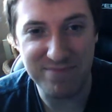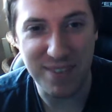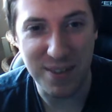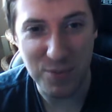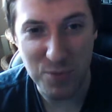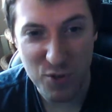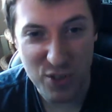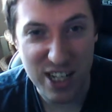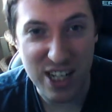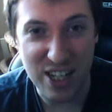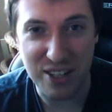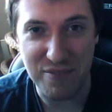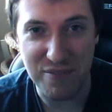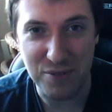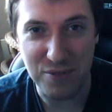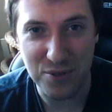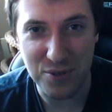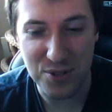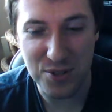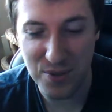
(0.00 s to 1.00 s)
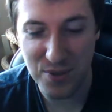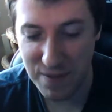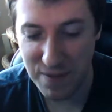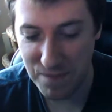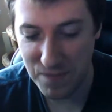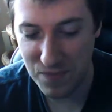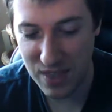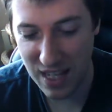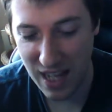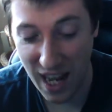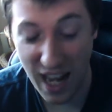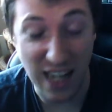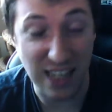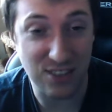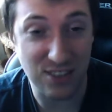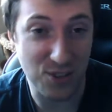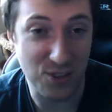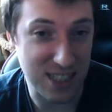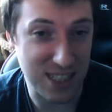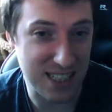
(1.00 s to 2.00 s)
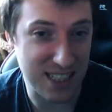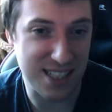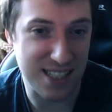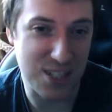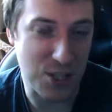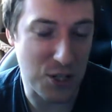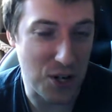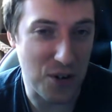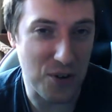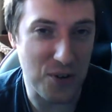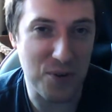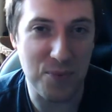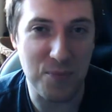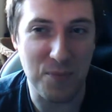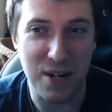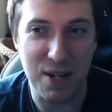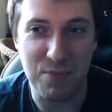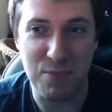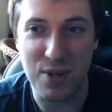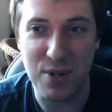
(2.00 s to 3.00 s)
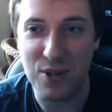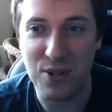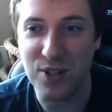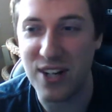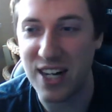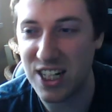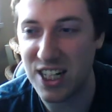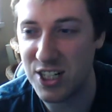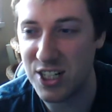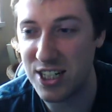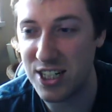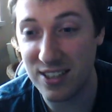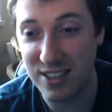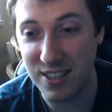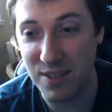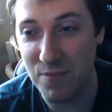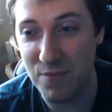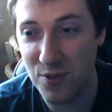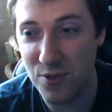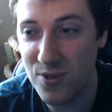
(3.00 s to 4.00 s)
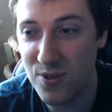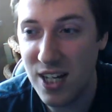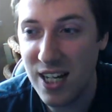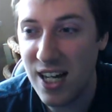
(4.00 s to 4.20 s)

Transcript: I'm really looking forward to it. As long as, you know, my pre-order actually does come through.